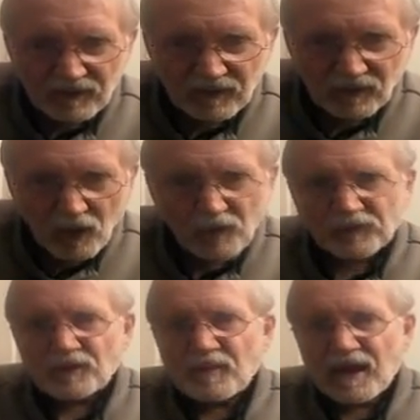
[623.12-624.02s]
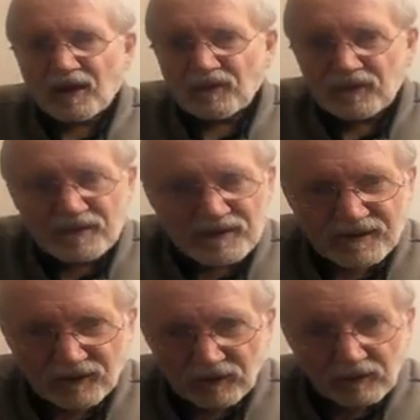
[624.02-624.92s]
you know, over
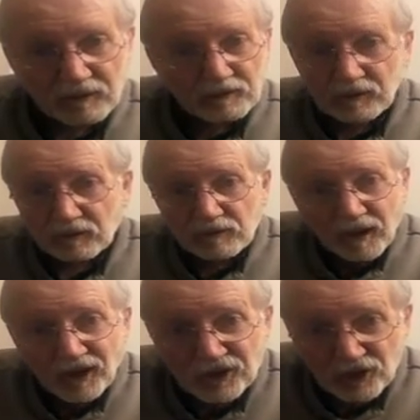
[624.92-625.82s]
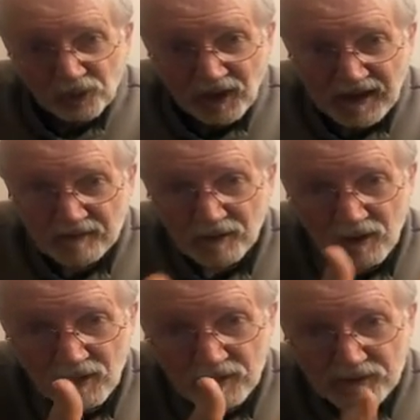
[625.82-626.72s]
mountains, or, you know, under
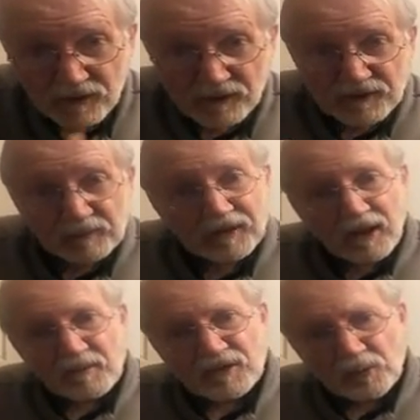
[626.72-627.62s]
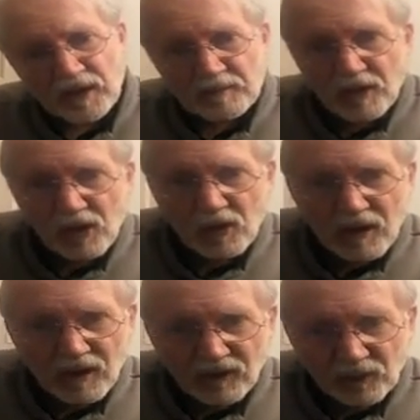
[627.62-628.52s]
rainbows, or sometimes the
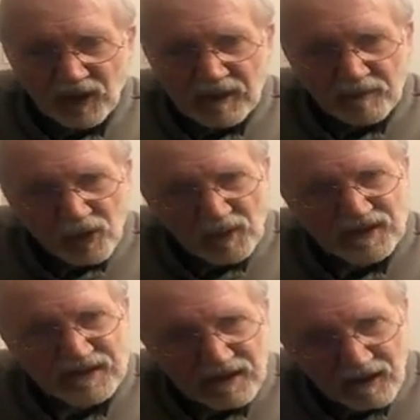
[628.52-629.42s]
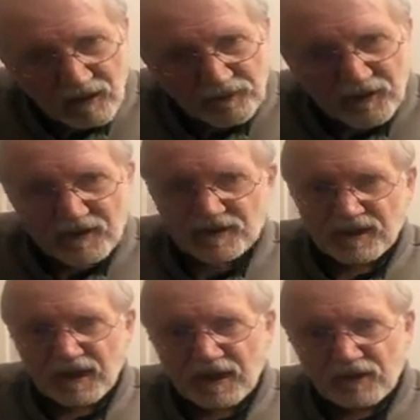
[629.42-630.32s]
rainbow itself is
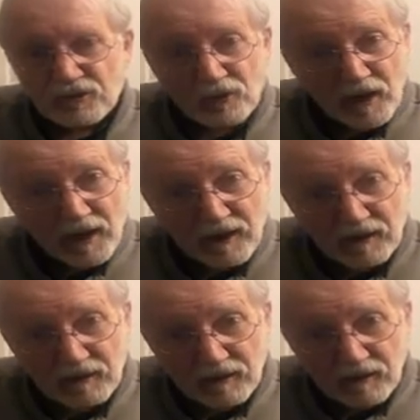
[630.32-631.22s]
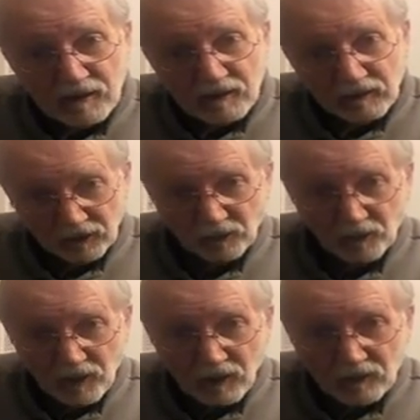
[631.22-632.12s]
a track or a
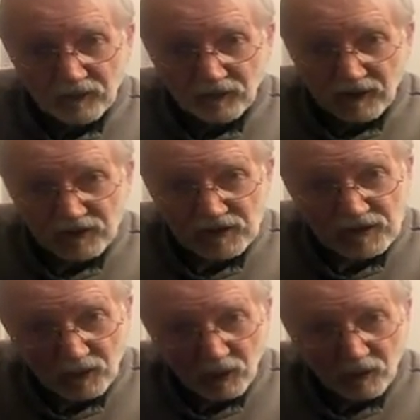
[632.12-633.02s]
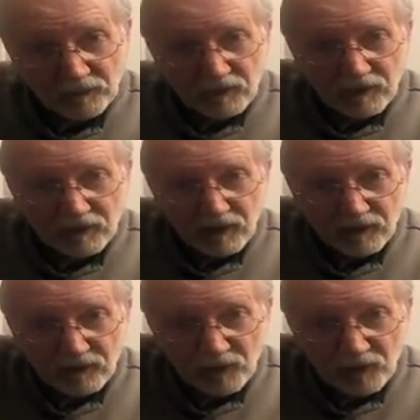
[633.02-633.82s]
road that they just go over in the